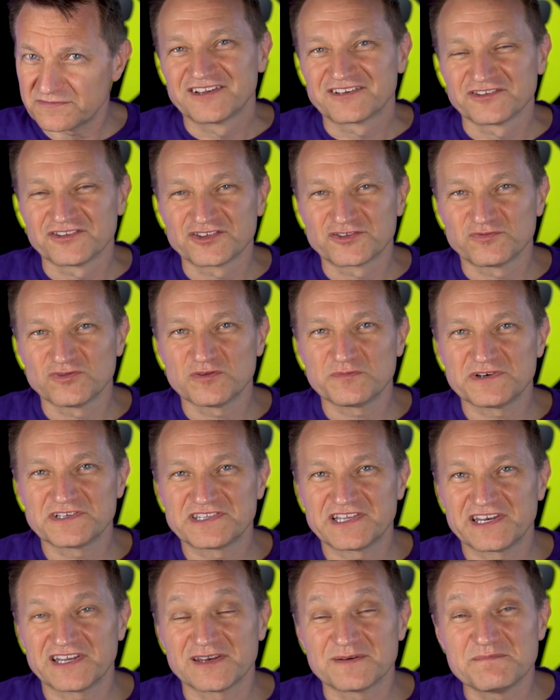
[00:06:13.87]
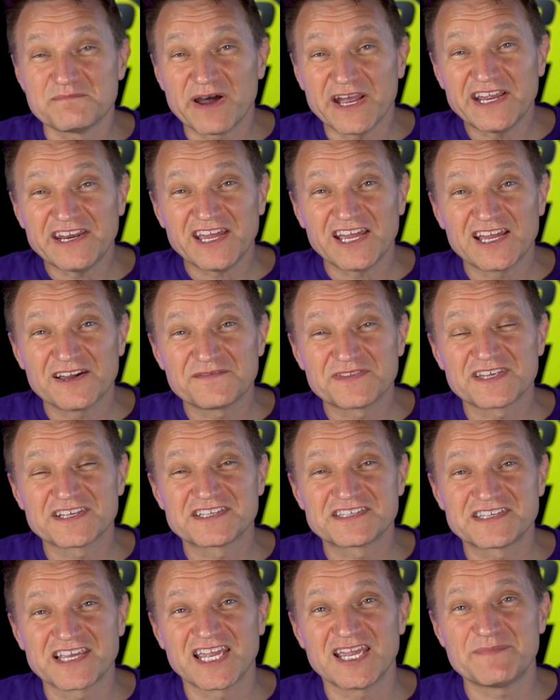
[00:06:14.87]
So there's rumors that it might have the
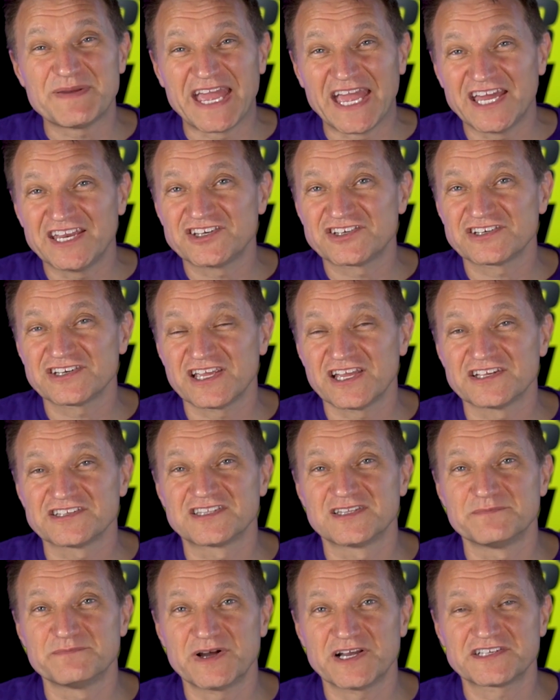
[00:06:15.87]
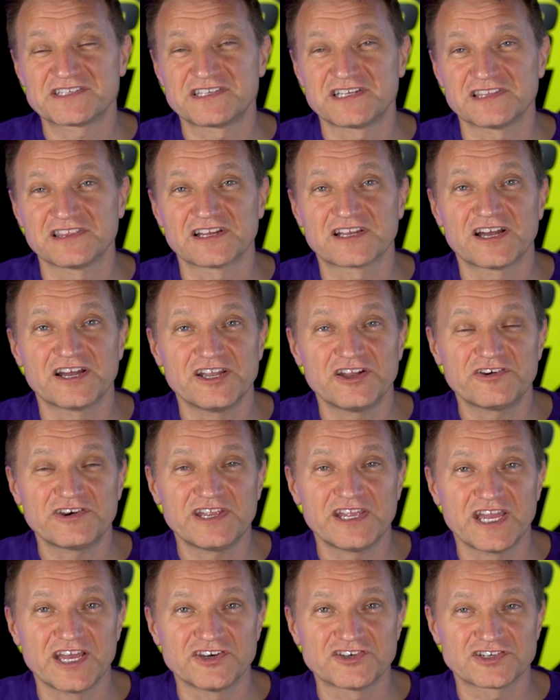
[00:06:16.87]
same engine as the Mustang, the
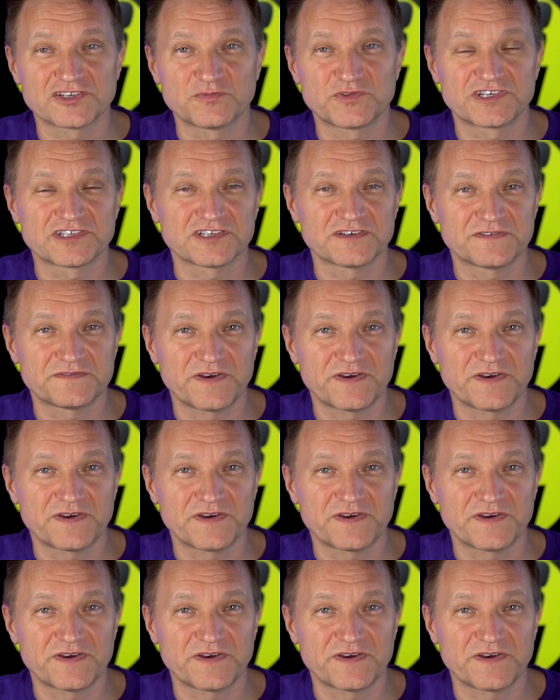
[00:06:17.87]
Coyote engine, which is a